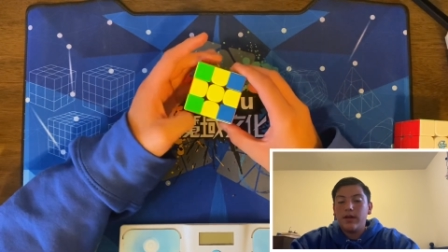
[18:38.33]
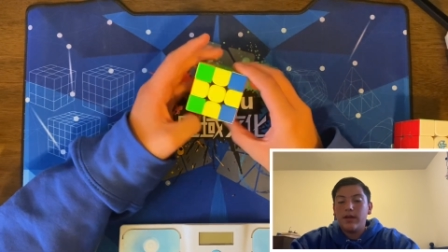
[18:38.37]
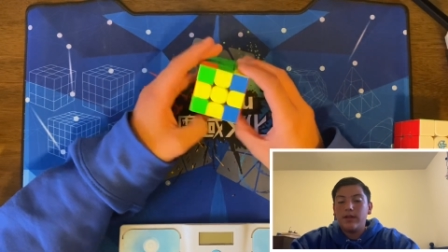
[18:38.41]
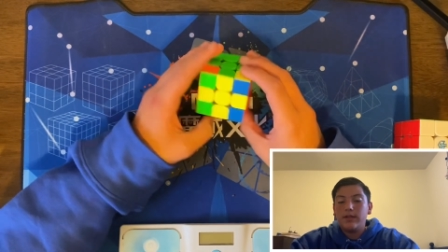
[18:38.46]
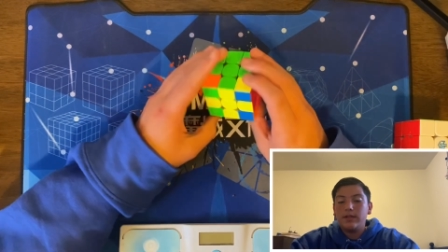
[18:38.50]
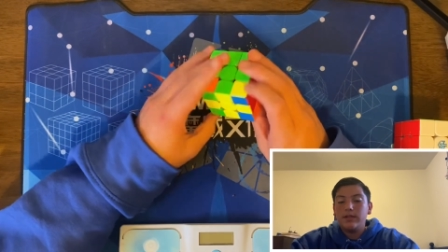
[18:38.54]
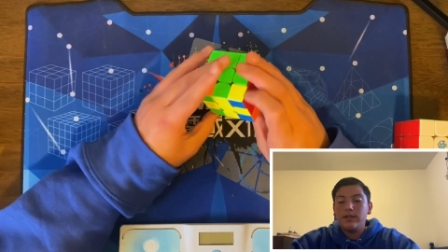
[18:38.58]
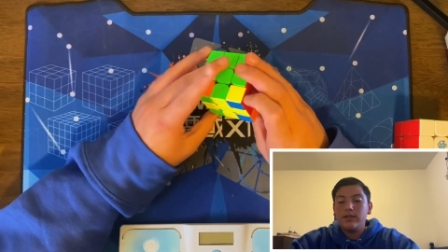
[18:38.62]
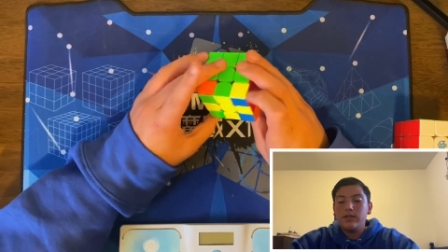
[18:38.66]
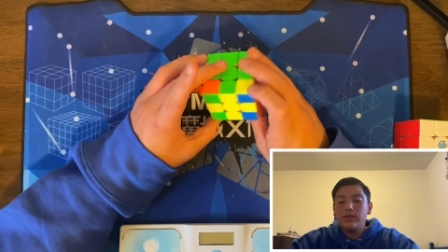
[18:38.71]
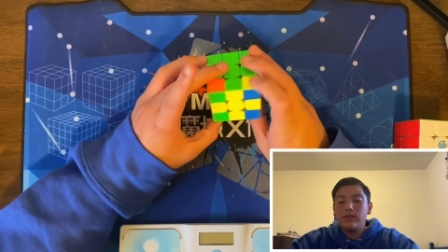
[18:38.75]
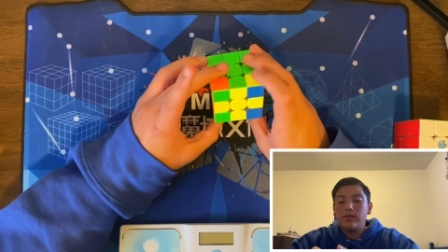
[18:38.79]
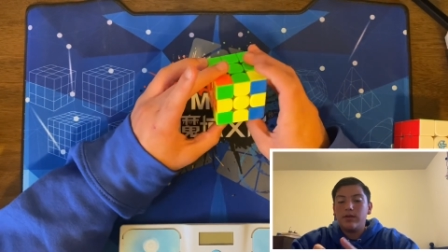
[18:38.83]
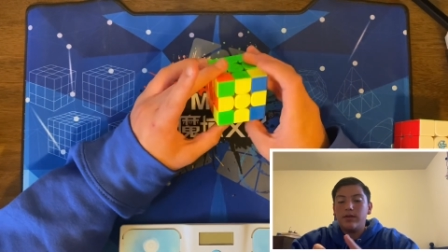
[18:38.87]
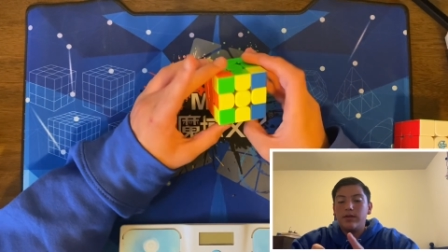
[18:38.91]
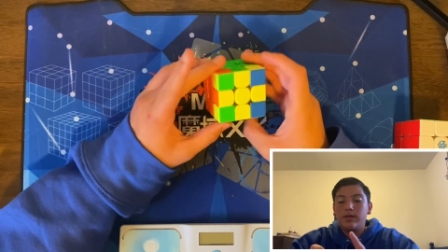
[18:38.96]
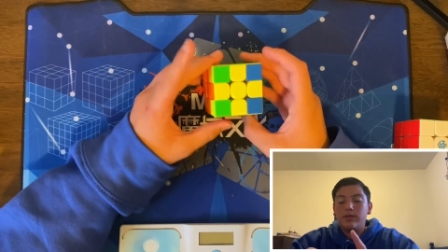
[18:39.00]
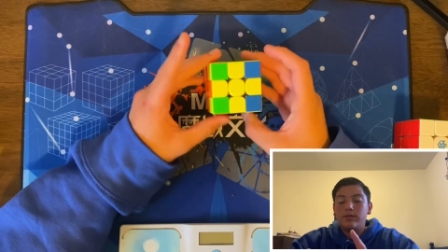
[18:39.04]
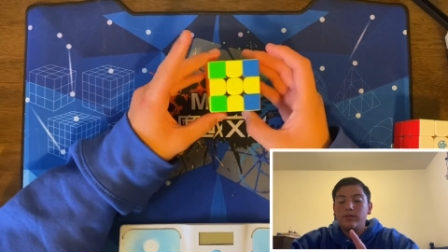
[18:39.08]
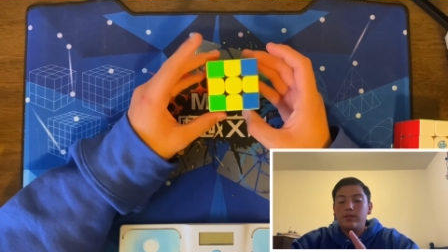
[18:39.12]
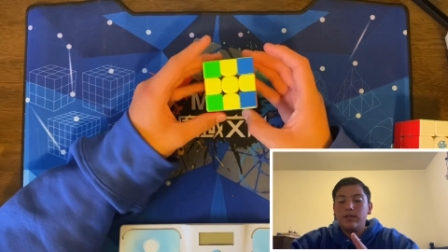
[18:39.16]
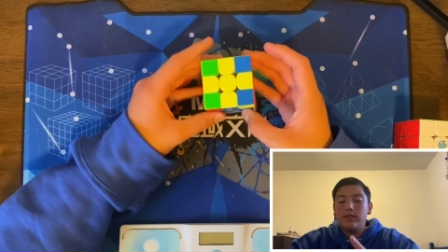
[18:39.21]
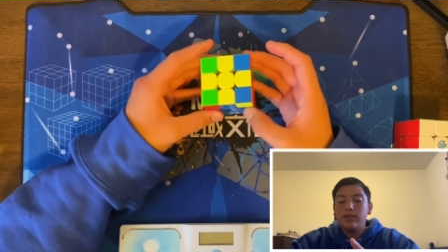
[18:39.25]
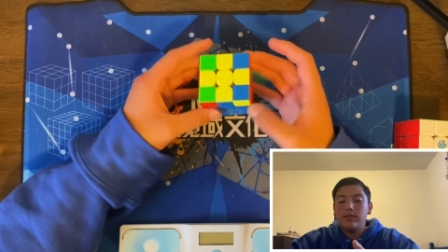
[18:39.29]
so I don't
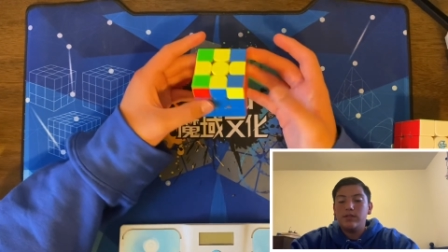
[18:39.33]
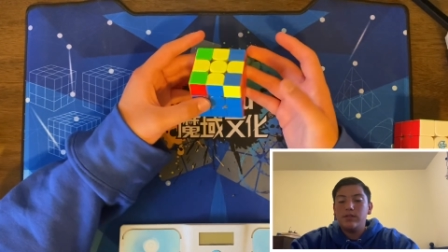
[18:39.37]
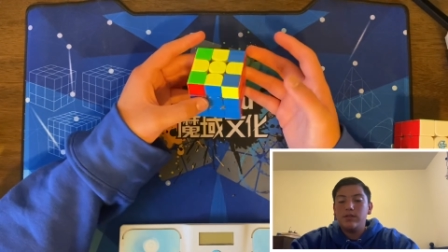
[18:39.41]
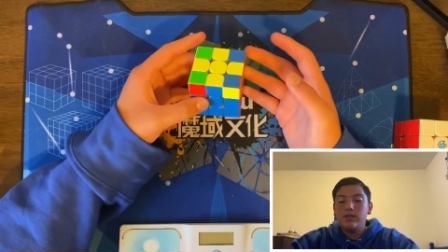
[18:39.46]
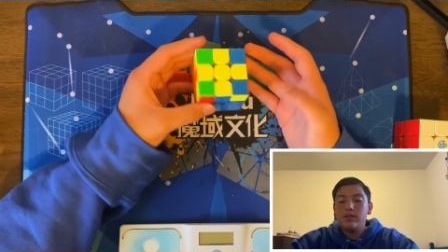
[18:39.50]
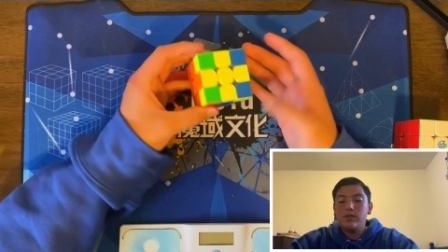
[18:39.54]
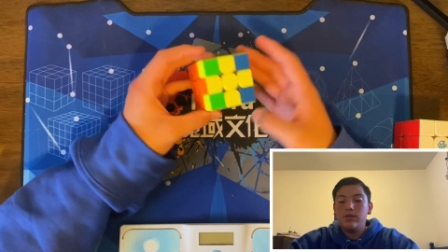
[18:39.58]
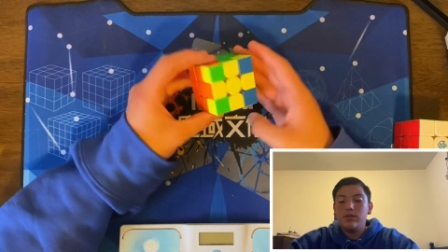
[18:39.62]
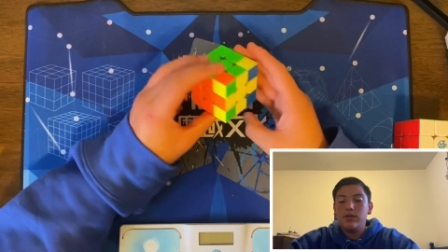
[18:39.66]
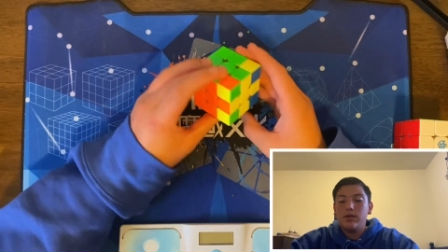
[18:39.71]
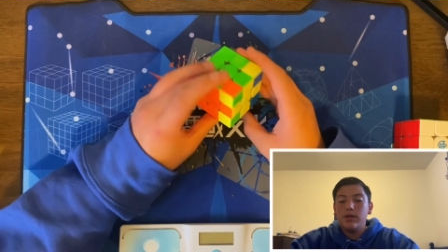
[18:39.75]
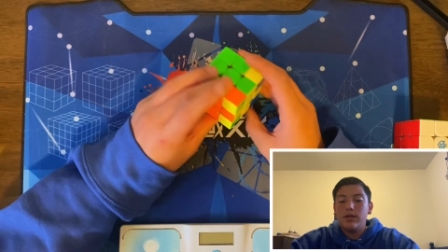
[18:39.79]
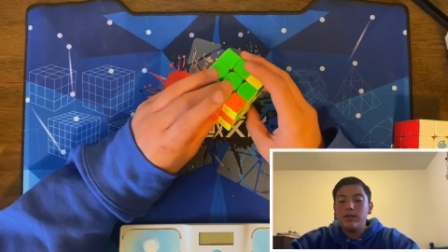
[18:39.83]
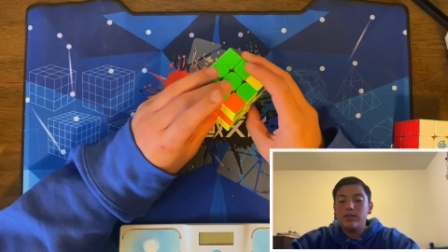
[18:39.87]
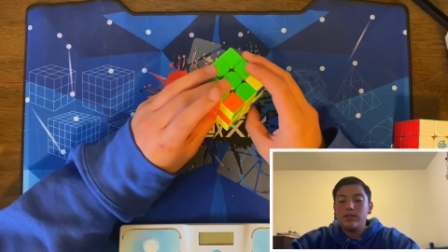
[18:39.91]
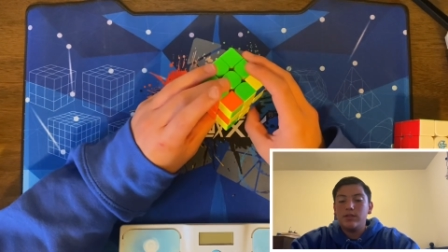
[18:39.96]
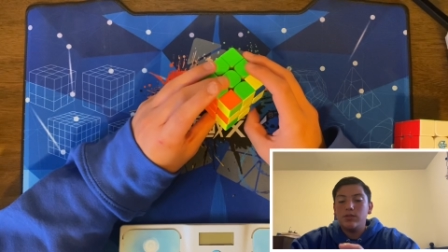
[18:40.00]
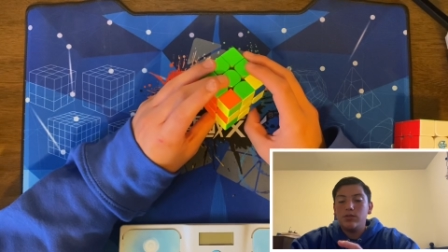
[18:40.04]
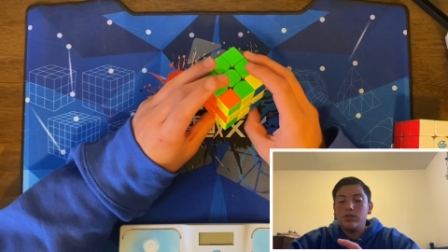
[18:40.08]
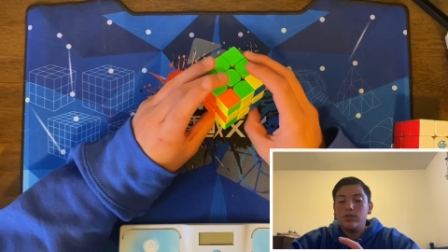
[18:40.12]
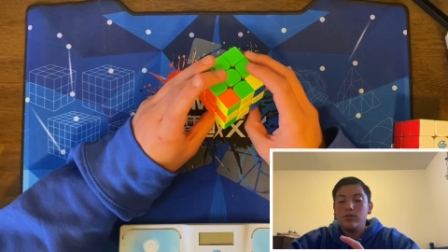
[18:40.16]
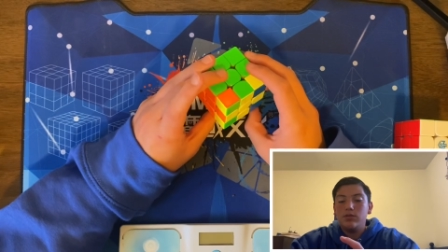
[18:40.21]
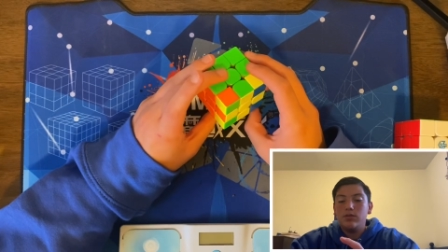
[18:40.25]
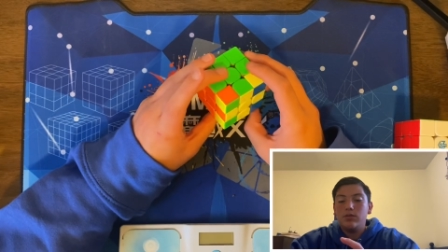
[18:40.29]
need to do a soon,
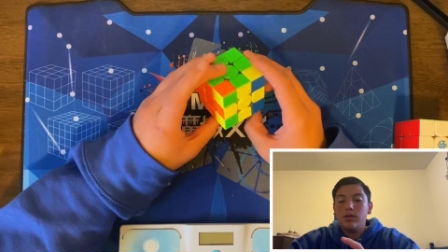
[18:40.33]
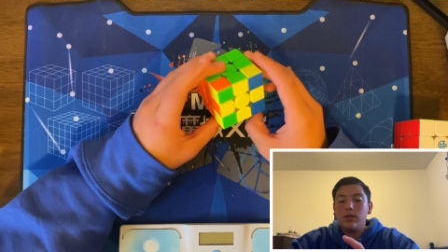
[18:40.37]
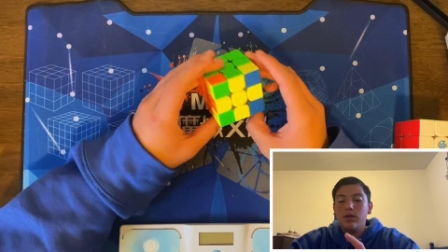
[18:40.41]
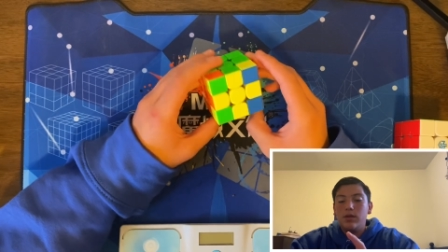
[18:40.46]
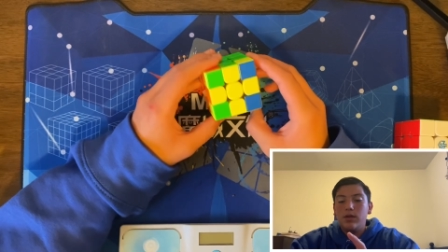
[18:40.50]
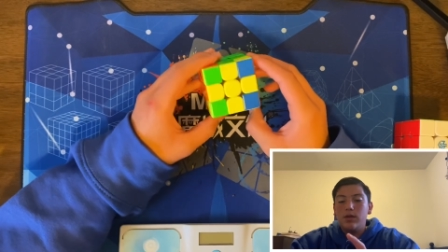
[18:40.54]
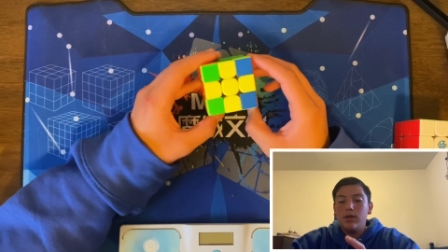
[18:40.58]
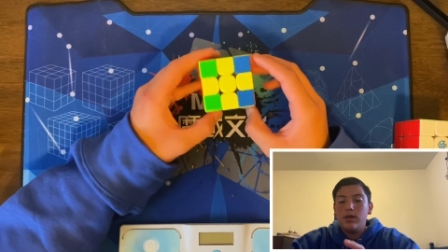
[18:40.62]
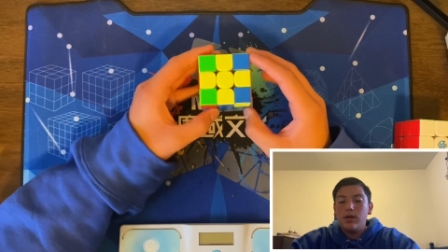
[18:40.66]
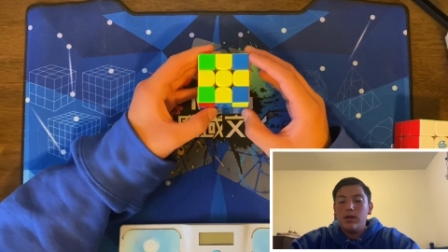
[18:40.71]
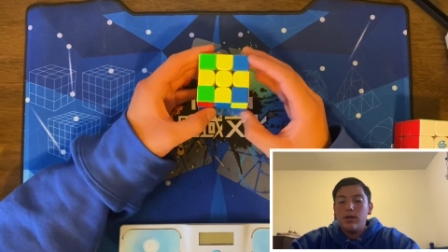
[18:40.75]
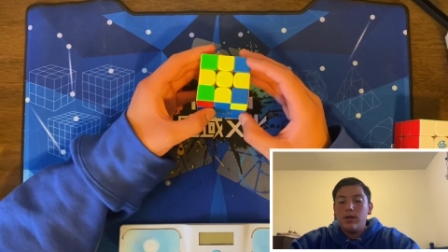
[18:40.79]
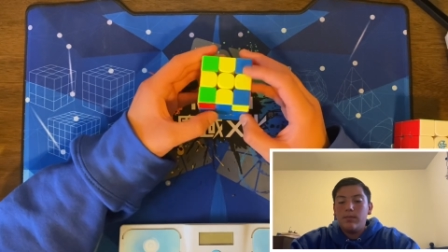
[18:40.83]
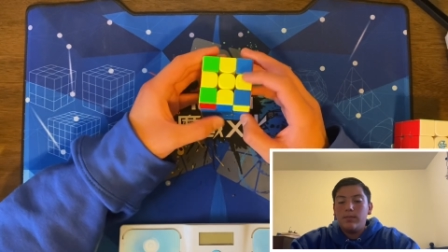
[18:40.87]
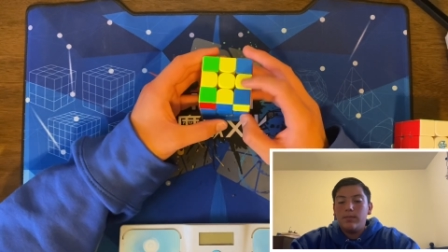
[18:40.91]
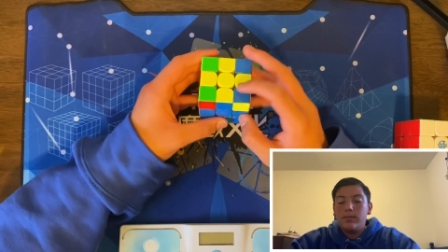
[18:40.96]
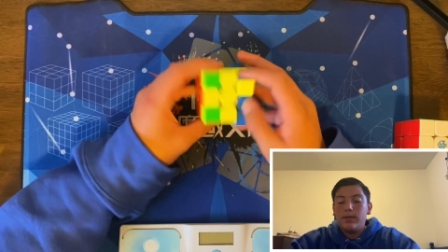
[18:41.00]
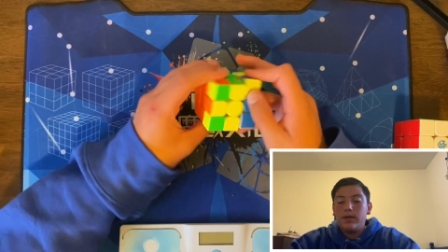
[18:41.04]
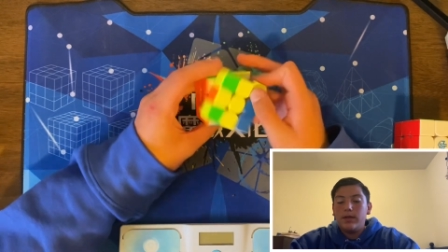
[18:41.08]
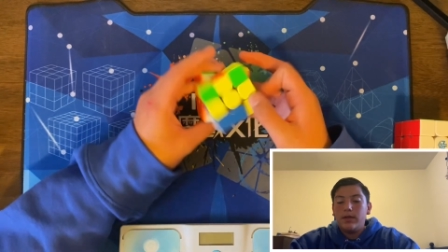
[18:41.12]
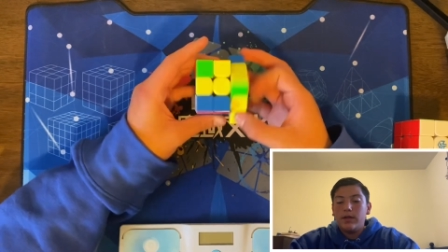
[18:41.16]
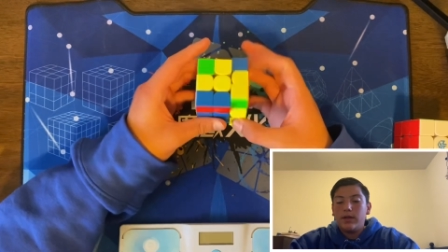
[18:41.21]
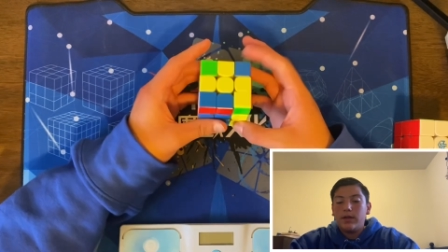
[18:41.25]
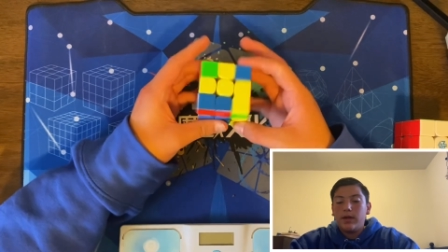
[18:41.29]
but
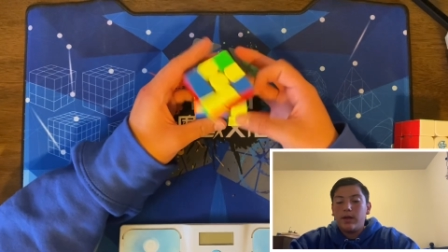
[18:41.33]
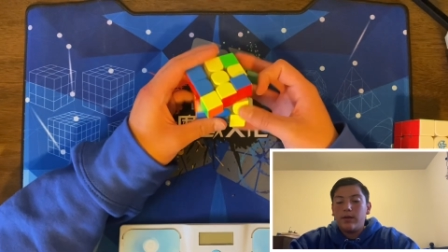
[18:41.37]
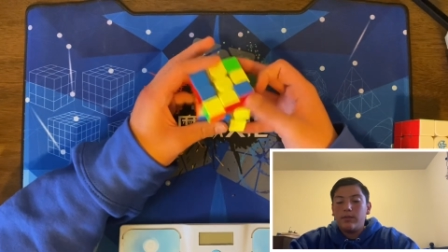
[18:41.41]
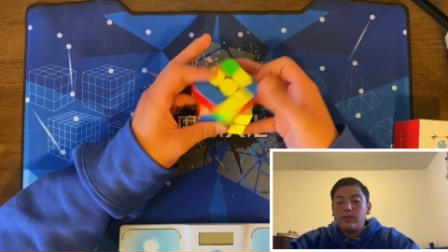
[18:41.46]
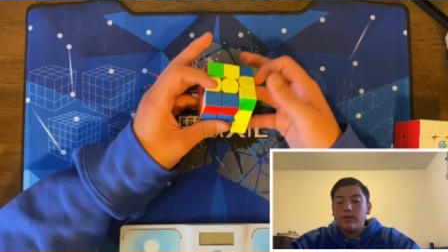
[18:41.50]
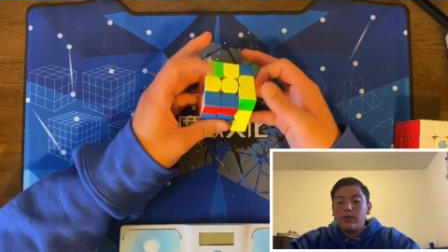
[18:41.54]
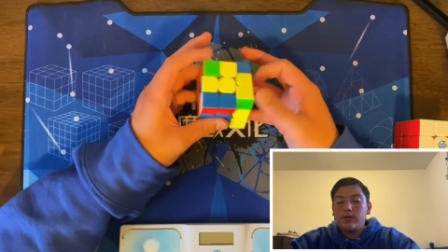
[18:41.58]
I will